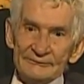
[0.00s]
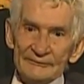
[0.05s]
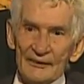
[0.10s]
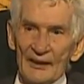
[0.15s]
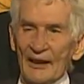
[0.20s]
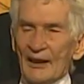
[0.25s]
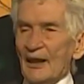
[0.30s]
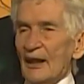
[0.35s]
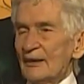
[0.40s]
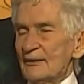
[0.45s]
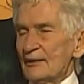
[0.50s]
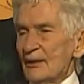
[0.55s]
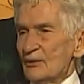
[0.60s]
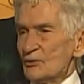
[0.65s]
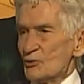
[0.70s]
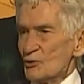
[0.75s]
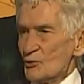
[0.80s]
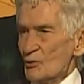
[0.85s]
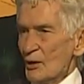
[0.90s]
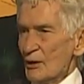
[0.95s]
I got that
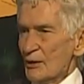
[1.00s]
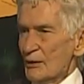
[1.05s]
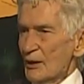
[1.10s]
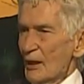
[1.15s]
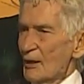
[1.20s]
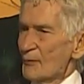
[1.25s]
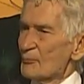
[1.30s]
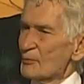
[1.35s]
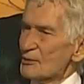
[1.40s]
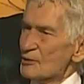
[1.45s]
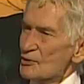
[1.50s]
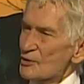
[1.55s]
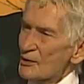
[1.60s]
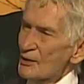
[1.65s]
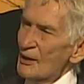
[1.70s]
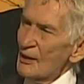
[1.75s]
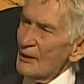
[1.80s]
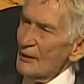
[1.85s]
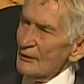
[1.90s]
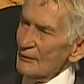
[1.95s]
straightened out. But see,
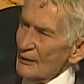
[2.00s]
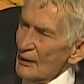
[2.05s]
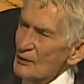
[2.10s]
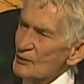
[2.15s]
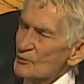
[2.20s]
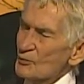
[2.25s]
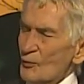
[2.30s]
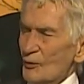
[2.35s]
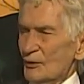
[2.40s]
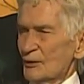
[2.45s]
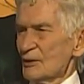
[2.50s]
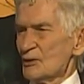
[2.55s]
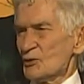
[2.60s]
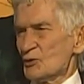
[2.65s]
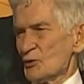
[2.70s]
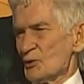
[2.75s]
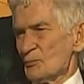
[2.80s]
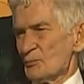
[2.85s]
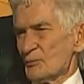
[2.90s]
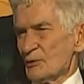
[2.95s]
that's what this
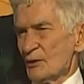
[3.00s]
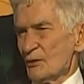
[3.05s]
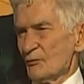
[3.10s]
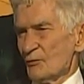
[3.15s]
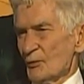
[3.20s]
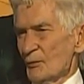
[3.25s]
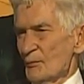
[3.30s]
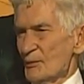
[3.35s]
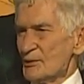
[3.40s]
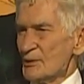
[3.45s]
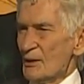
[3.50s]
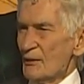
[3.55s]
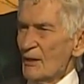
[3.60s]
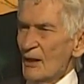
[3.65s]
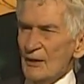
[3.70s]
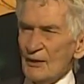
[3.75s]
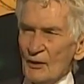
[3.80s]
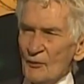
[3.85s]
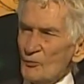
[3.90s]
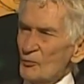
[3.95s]
group did for me. See,
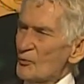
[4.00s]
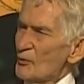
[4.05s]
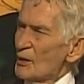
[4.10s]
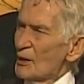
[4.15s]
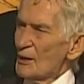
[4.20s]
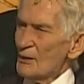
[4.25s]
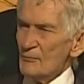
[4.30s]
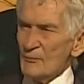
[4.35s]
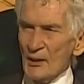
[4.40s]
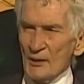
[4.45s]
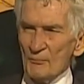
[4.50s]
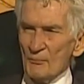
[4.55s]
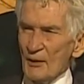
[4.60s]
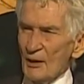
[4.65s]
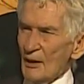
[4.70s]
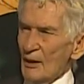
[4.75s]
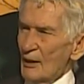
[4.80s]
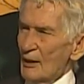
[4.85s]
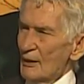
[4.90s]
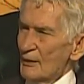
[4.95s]
it really made me
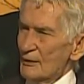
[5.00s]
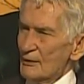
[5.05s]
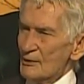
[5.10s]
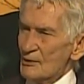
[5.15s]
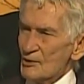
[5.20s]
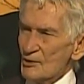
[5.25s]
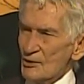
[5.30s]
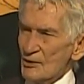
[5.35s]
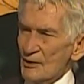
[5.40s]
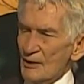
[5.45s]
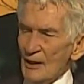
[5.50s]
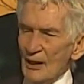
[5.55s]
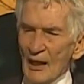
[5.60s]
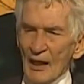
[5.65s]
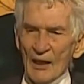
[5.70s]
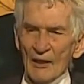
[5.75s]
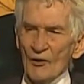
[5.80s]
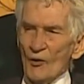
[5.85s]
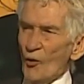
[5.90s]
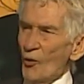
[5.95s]
honest
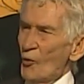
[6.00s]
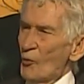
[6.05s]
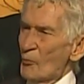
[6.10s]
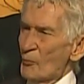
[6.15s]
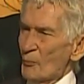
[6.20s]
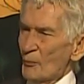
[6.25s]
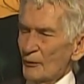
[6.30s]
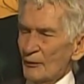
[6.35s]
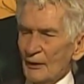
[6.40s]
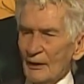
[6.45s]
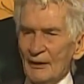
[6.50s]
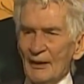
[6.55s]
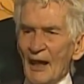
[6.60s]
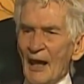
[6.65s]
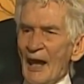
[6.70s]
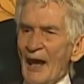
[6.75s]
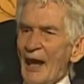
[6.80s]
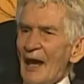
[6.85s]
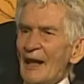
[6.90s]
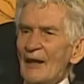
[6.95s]
and open. And
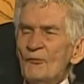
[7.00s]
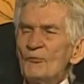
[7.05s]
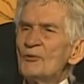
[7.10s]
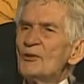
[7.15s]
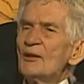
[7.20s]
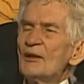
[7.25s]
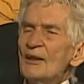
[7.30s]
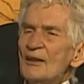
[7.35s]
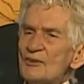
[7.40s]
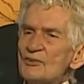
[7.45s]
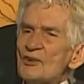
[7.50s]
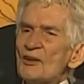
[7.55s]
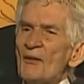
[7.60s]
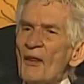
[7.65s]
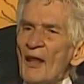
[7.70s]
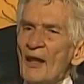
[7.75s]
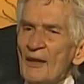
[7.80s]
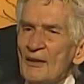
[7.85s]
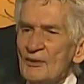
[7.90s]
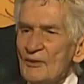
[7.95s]
I realized that
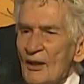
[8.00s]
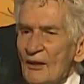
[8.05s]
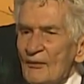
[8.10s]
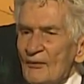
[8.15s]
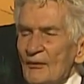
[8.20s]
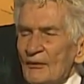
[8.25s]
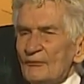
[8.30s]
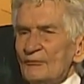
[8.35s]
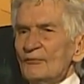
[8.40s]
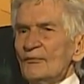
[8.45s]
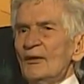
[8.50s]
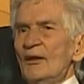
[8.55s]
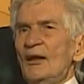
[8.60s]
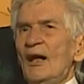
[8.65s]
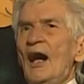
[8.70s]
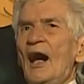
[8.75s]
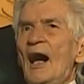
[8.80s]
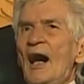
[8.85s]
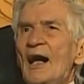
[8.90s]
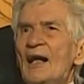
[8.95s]

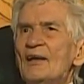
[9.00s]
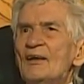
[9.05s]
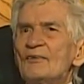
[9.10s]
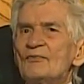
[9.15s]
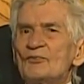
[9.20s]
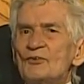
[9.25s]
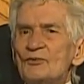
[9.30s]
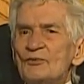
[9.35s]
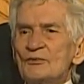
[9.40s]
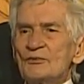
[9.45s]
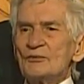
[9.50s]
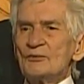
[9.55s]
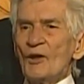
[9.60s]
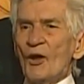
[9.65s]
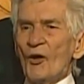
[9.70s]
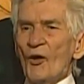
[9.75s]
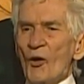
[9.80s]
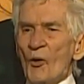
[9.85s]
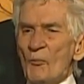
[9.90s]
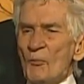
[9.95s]
I could
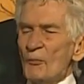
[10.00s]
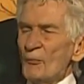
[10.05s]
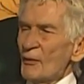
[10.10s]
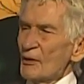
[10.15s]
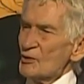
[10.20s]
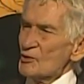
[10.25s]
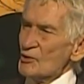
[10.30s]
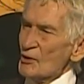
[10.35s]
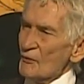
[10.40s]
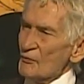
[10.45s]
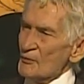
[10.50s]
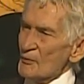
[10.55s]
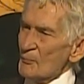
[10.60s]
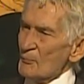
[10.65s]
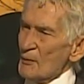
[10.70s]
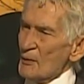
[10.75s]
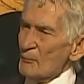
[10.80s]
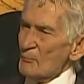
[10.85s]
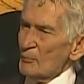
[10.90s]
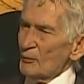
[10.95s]
open myself to
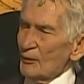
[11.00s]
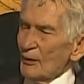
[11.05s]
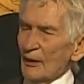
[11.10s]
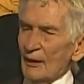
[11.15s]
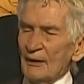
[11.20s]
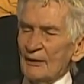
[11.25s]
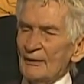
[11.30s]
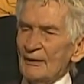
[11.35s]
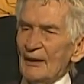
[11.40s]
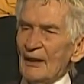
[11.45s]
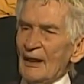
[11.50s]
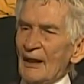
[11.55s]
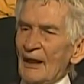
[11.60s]
people, and